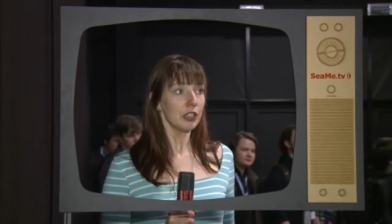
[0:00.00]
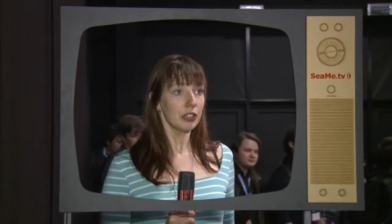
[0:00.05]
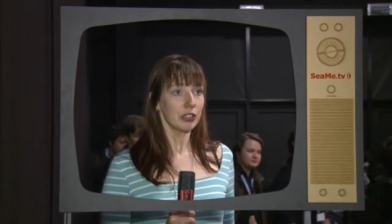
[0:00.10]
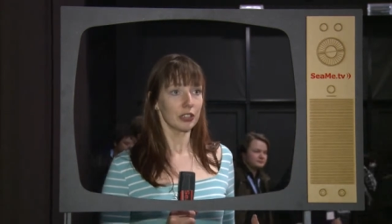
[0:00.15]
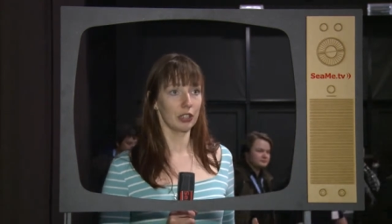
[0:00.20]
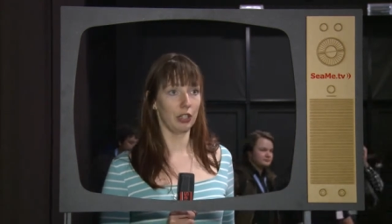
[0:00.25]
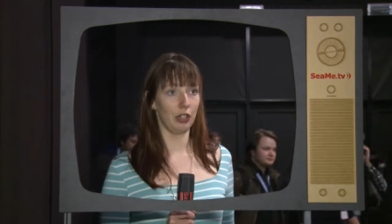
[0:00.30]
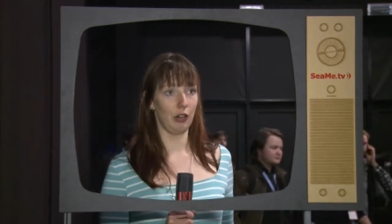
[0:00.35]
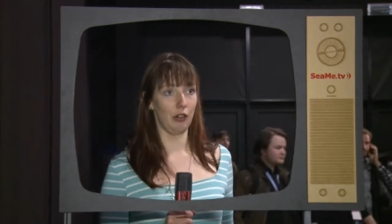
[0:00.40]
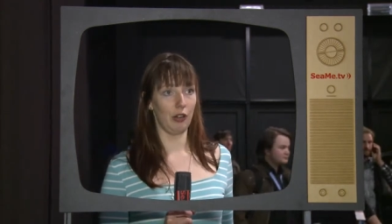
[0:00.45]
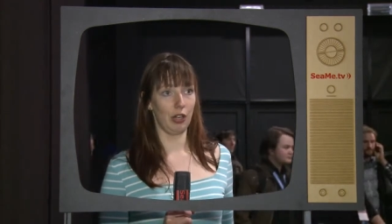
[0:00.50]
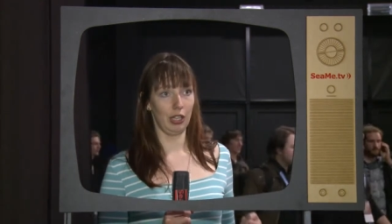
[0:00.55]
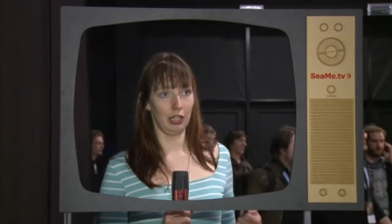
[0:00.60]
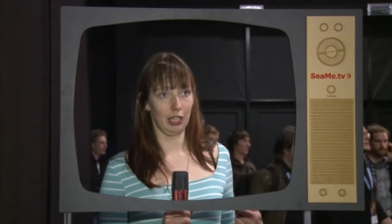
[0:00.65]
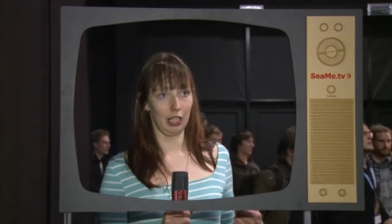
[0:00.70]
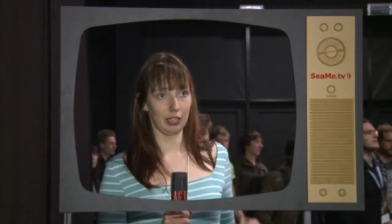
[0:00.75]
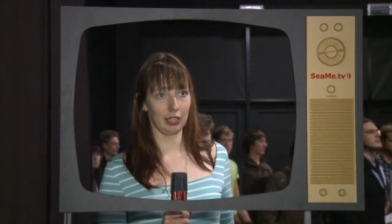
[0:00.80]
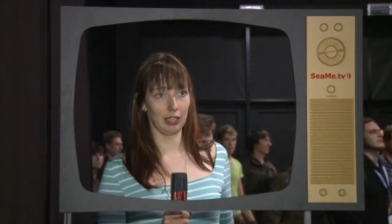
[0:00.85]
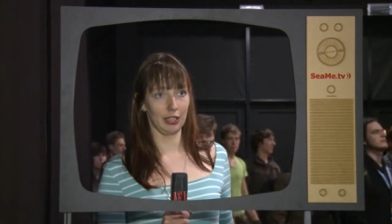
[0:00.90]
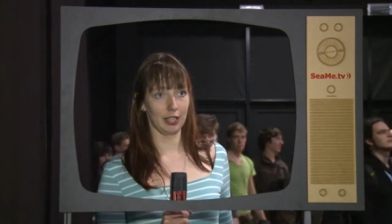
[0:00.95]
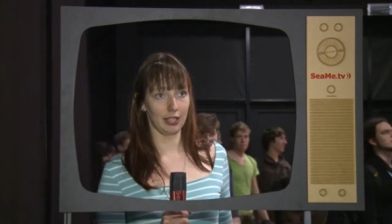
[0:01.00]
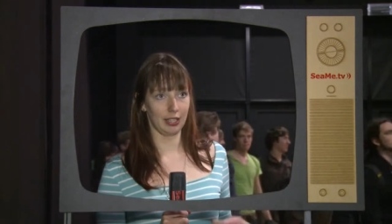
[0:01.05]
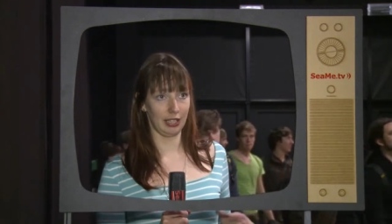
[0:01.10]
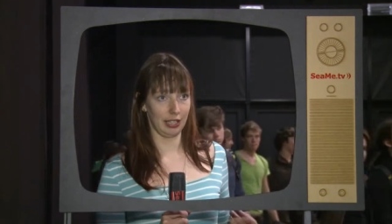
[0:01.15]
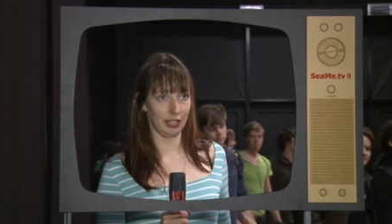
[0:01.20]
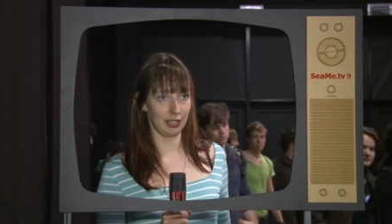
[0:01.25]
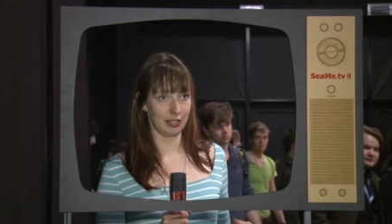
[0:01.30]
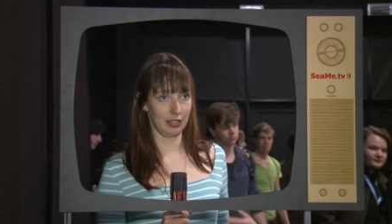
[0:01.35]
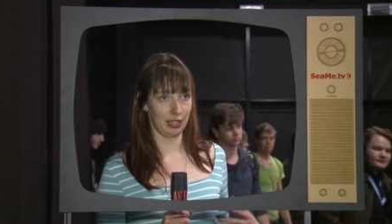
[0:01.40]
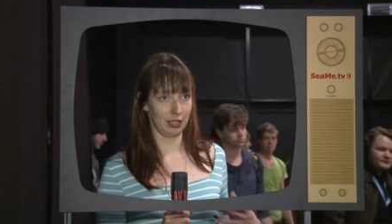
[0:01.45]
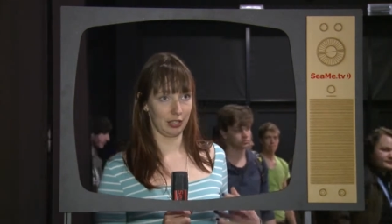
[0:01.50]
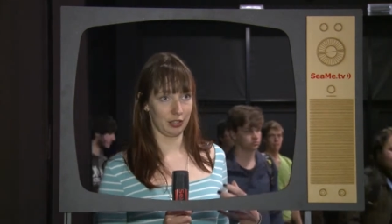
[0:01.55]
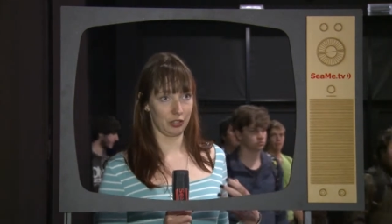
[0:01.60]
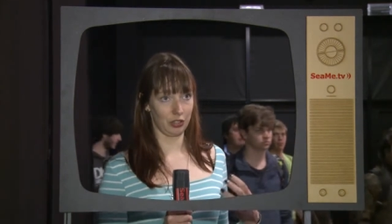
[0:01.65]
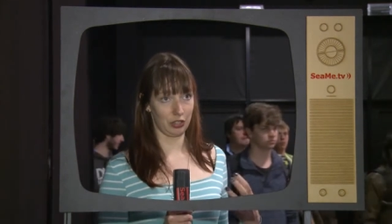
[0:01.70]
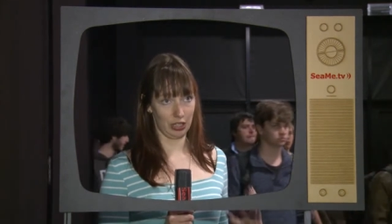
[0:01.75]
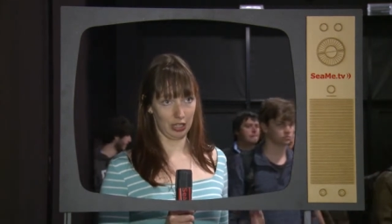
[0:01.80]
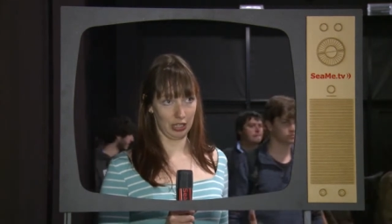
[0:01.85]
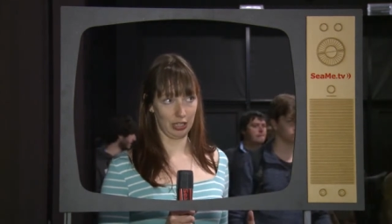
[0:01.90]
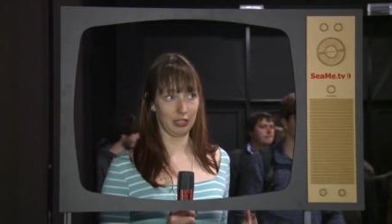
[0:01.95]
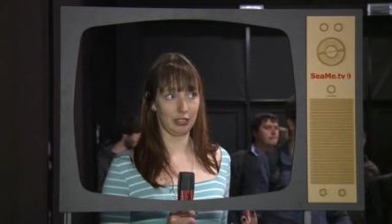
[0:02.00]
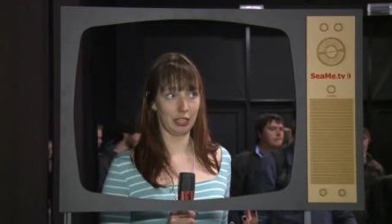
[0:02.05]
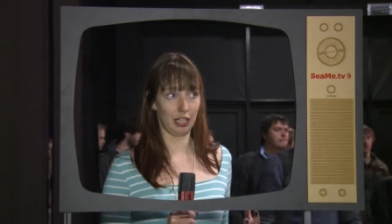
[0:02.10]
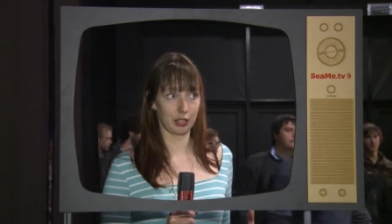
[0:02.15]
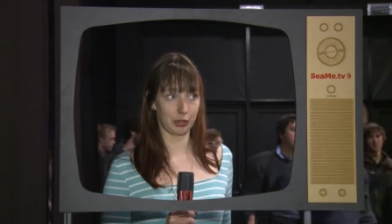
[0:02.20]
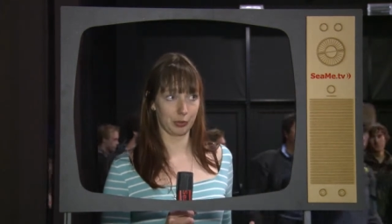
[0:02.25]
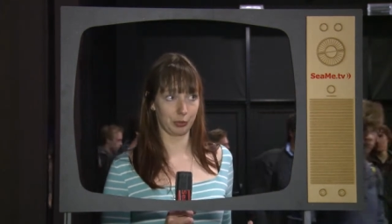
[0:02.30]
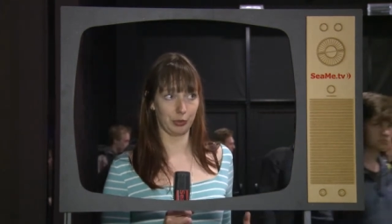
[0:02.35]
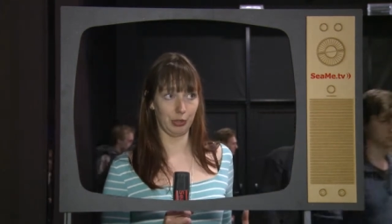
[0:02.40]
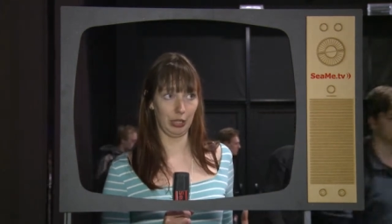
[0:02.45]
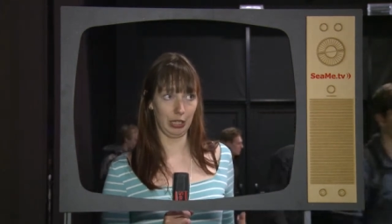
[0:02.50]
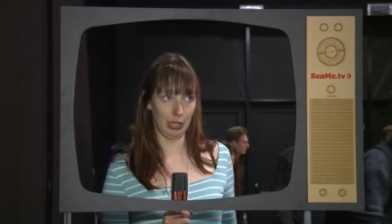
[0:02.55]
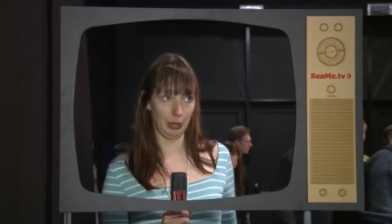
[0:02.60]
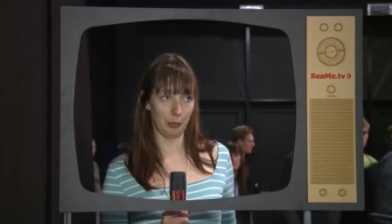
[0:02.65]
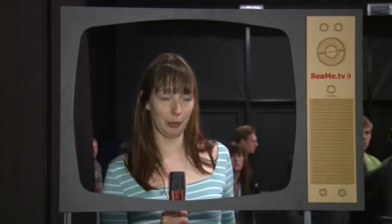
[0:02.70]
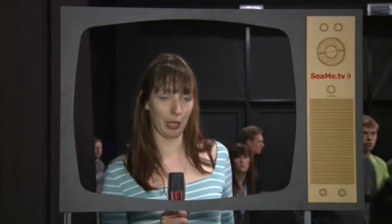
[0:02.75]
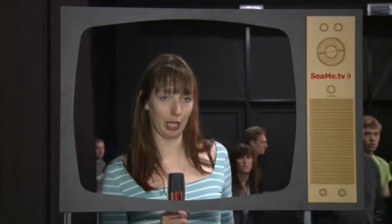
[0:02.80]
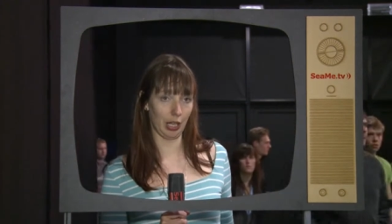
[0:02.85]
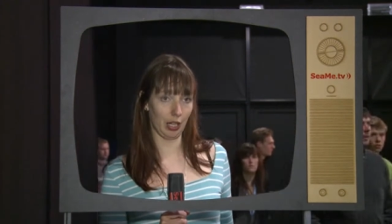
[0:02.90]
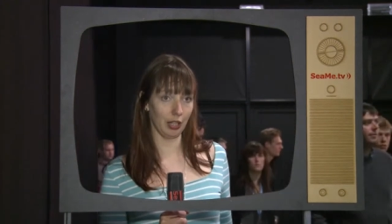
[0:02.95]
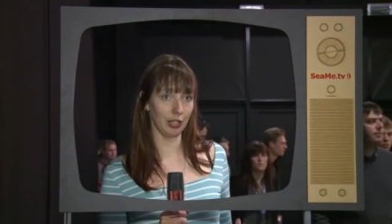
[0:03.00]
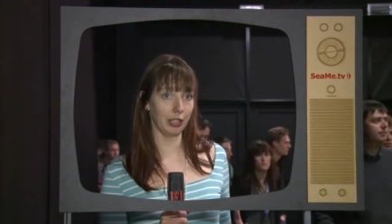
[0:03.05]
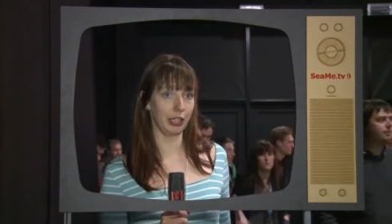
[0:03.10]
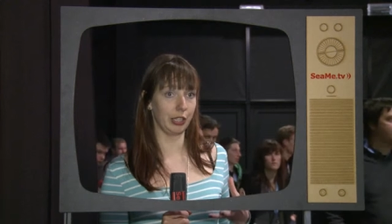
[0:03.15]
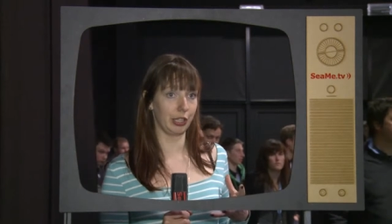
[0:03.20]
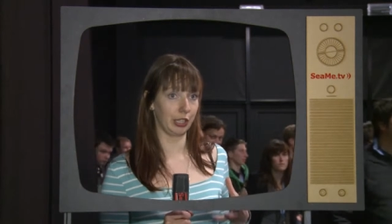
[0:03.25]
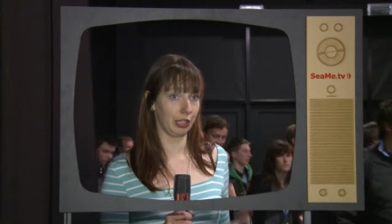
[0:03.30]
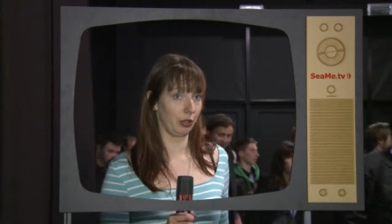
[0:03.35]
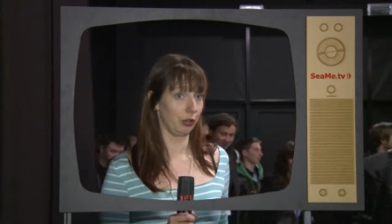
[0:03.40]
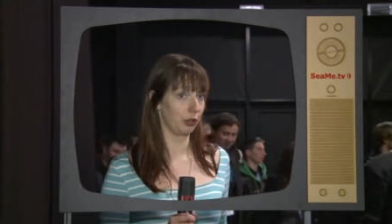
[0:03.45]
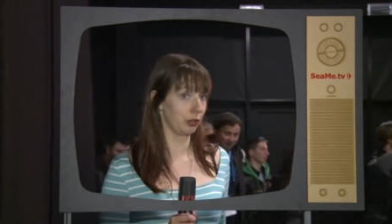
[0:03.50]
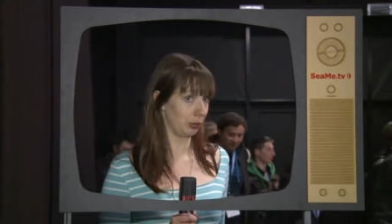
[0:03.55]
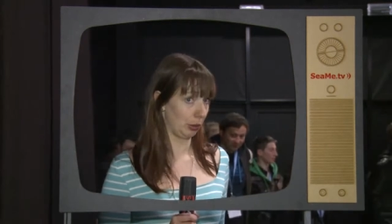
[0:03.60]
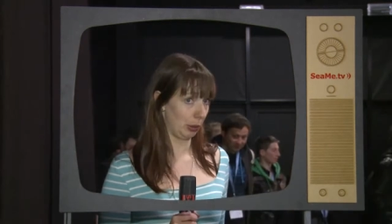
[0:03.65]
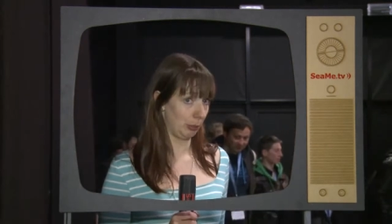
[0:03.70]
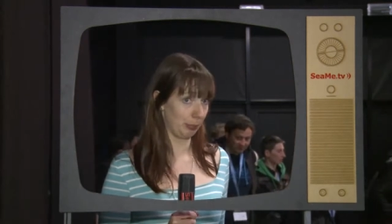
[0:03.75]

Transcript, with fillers: So a lot of things that she does really well, you can also